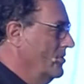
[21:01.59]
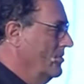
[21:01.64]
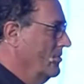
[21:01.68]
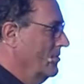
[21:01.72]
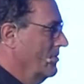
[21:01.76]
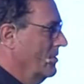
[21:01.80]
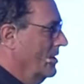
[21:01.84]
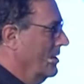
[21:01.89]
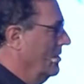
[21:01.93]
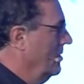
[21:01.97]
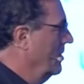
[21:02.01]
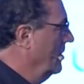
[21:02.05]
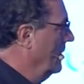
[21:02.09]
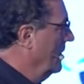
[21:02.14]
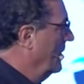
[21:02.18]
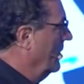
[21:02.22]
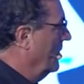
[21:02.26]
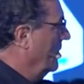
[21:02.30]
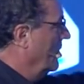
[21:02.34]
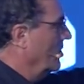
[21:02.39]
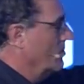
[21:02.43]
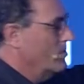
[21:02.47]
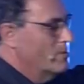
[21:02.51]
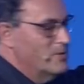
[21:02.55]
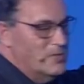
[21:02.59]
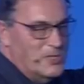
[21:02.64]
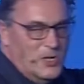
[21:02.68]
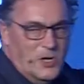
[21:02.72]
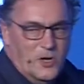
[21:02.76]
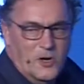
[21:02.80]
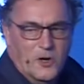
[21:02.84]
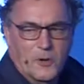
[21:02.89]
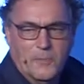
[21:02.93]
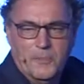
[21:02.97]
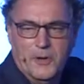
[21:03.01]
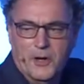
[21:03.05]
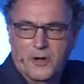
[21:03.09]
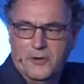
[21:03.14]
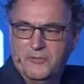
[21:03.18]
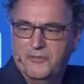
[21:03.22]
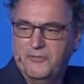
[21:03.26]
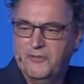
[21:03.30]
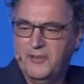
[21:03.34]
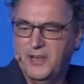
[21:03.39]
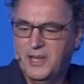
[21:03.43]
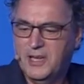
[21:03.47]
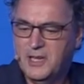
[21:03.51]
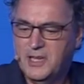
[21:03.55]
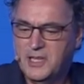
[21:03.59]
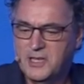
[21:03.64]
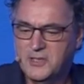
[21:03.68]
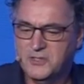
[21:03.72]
Right? Humans are about feelings,